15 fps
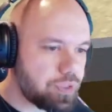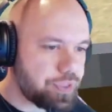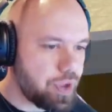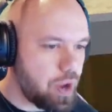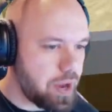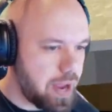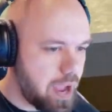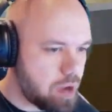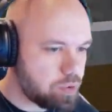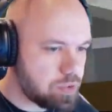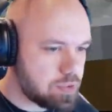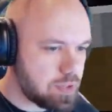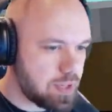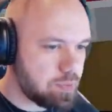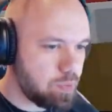thought
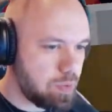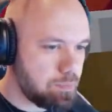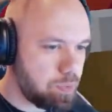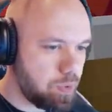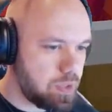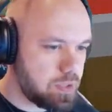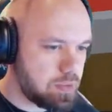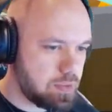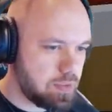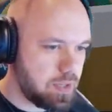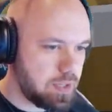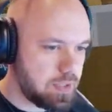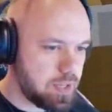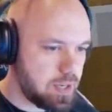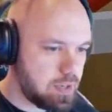out at one point,
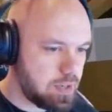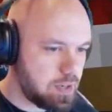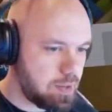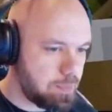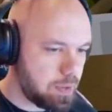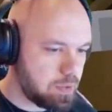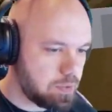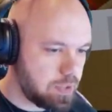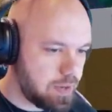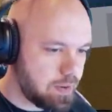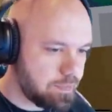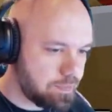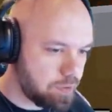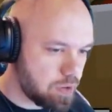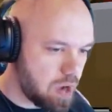and then apparently I
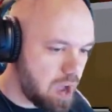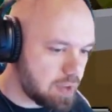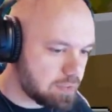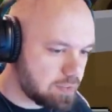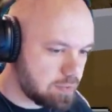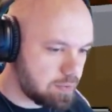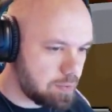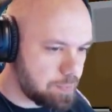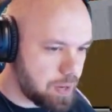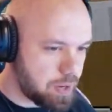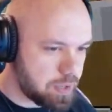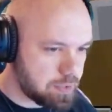forgot about